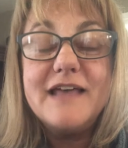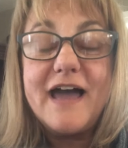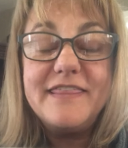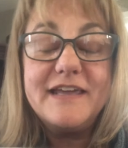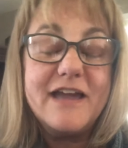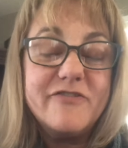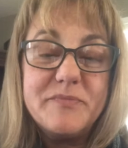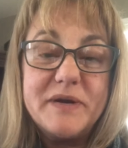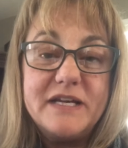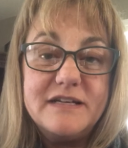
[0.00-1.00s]
I think
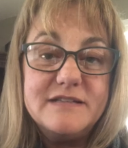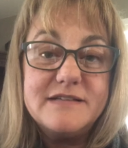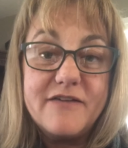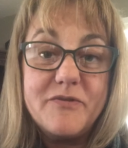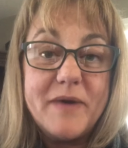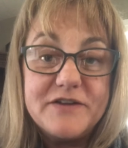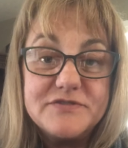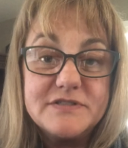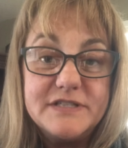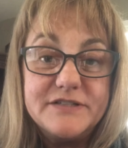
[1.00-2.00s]
everybody needs to have the
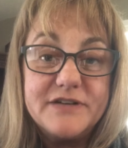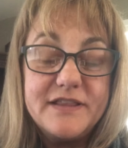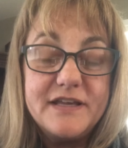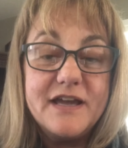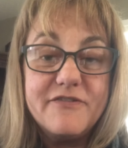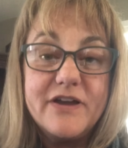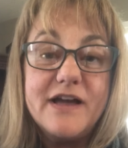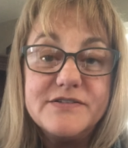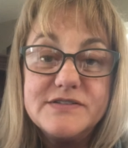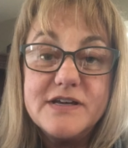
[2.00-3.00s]
mattress cleaner. I think every
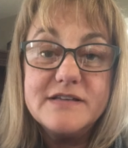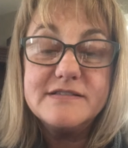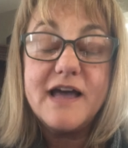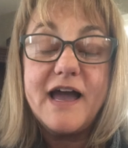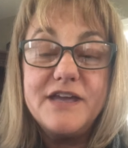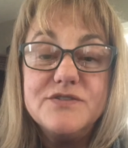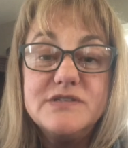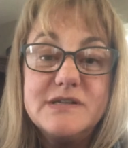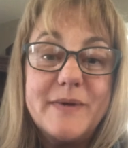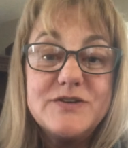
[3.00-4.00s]
house does. I
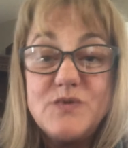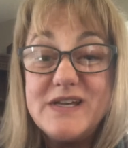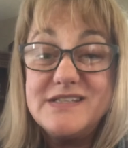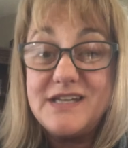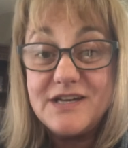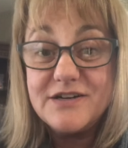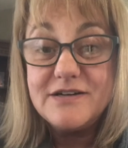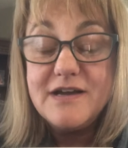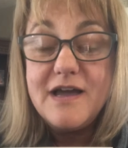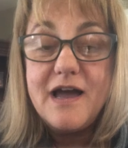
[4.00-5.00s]
use it about twice a
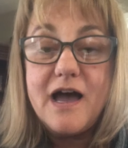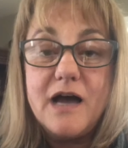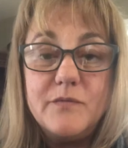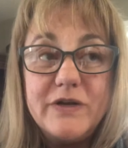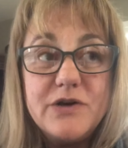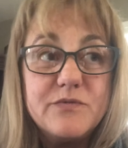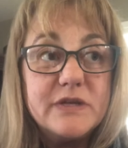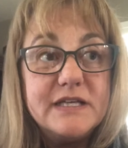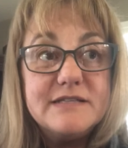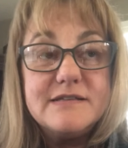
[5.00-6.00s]
year. We don't
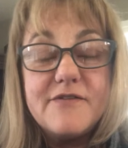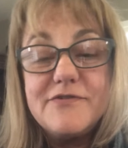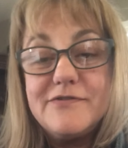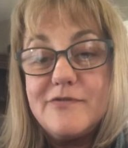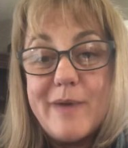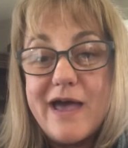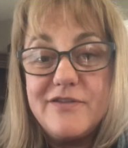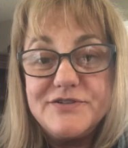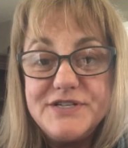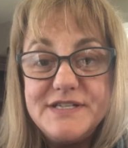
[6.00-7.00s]
really suffer from
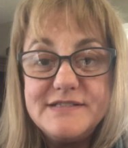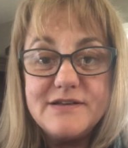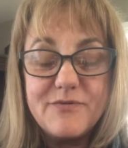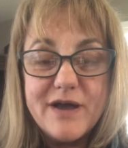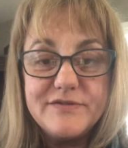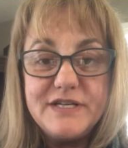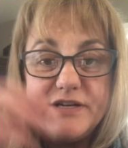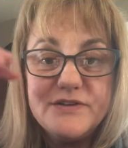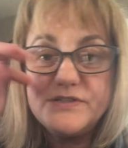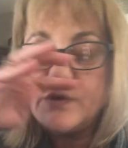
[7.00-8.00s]
allergies around
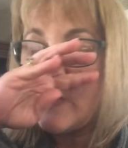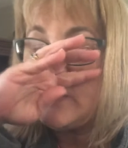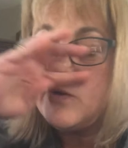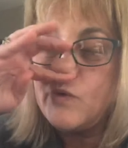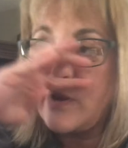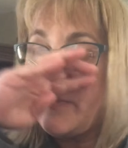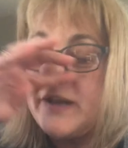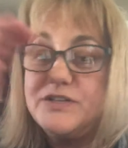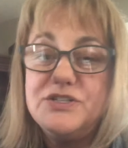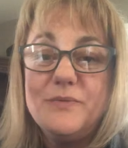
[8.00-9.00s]
here, so I don't worry
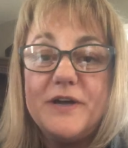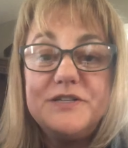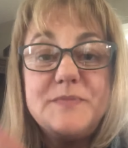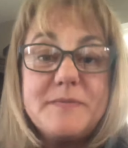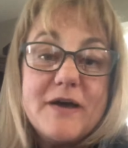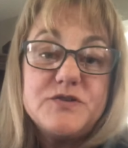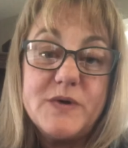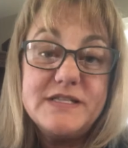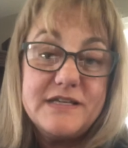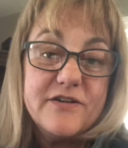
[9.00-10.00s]
about it too much. But about
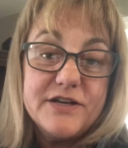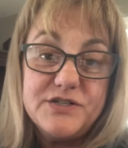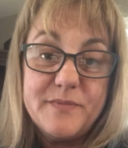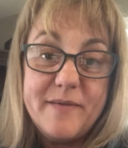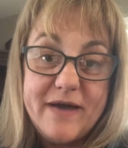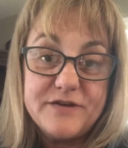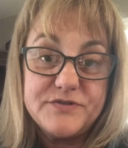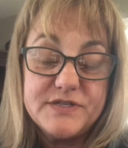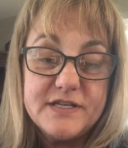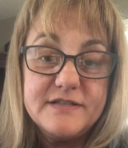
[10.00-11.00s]
twice a year, I do my
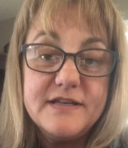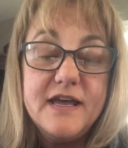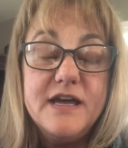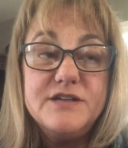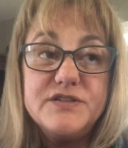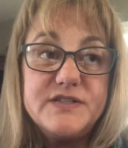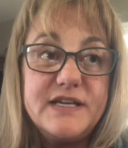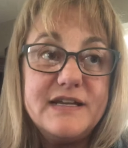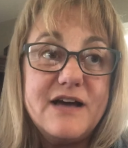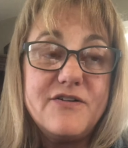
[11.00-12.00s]
mattresses just to
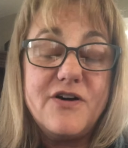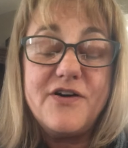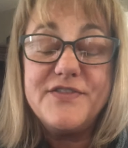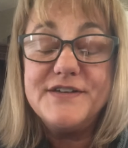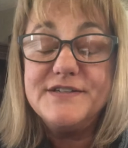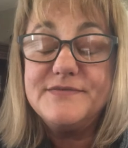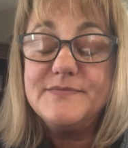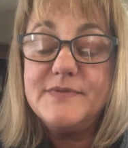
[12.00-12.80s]
get out all the,